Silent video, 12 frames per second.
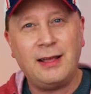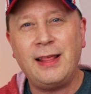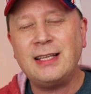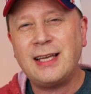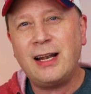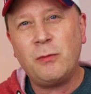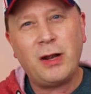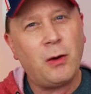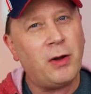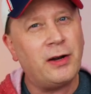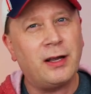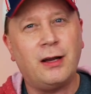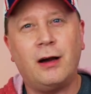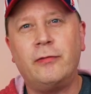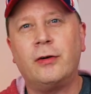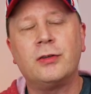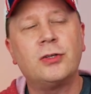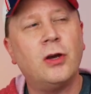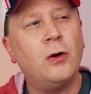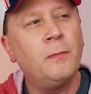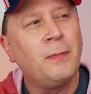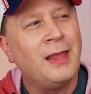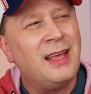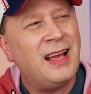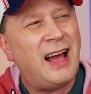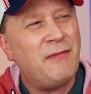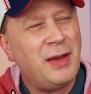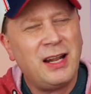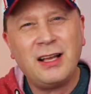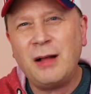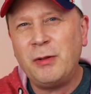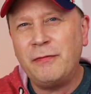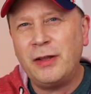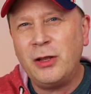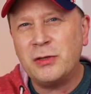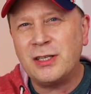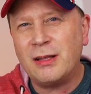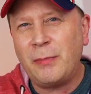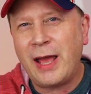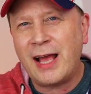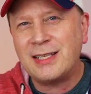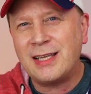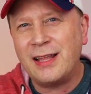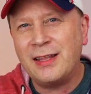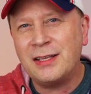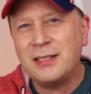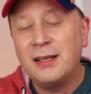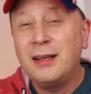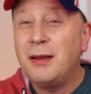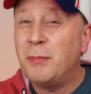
And that's kind of what I wanted to cover. So I've made a couple videos in the past on this,